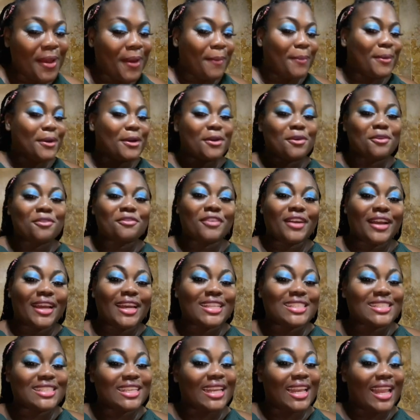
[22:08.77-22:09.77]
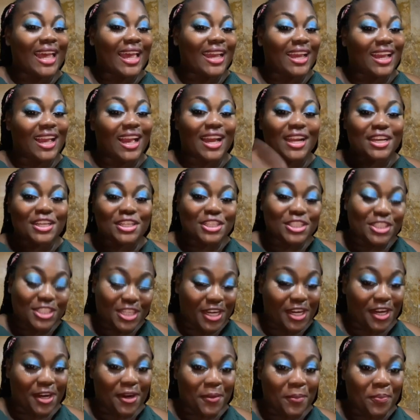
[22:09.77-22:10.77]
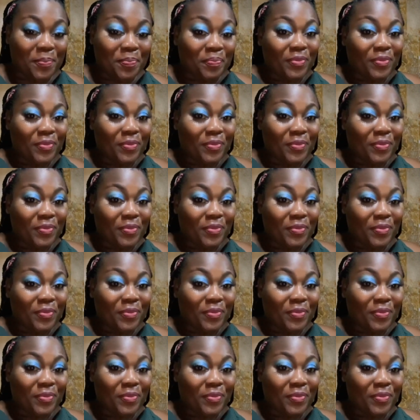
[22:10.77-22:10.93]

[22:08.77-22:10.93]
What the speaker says: but don't forget to like and share.